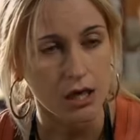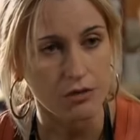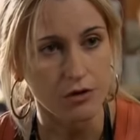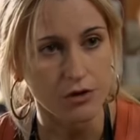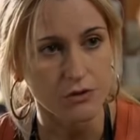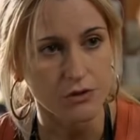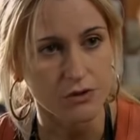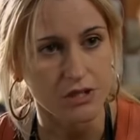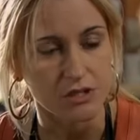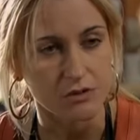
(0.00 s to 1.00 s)
I thought you
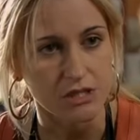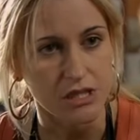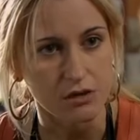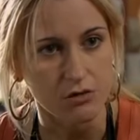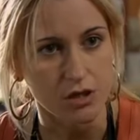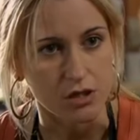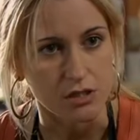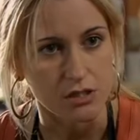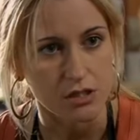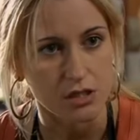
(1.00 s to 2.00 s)
two didn't do
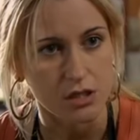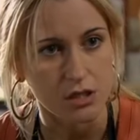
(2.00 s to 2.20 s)
secrets.